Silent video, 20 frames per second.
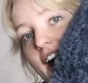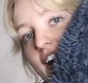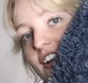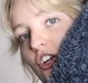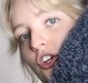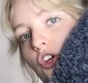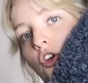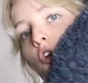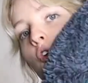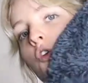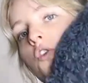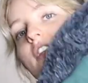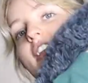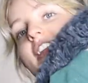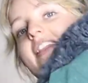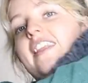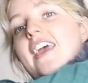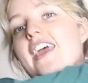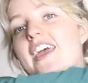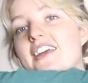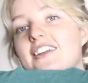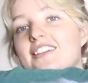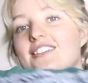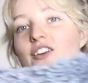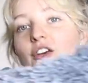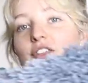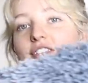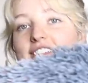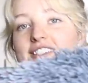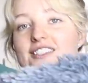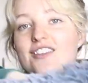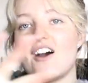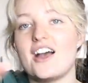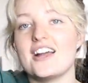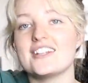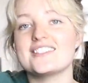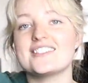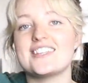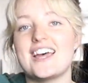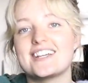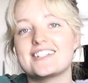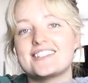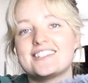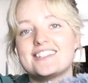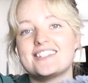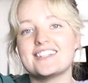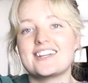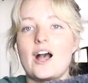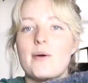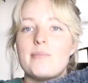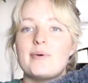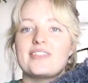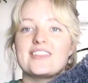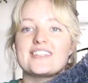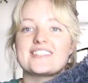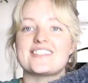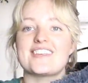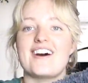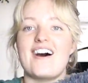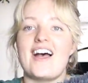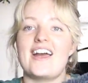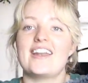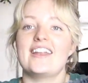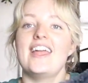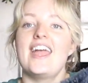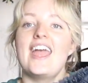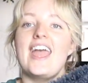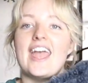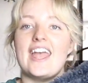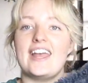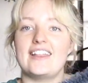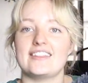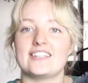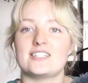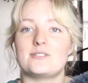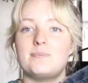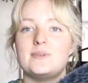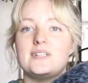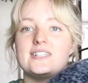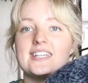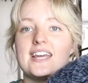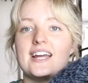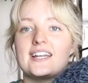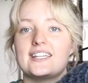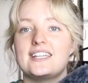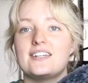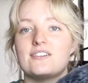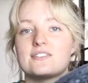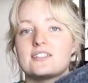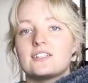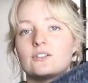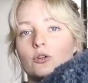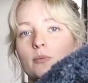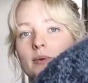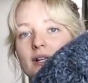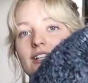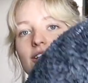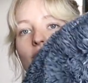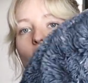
a cocoon in there. So the sides like stick up at the side, and this bit down here is a little bit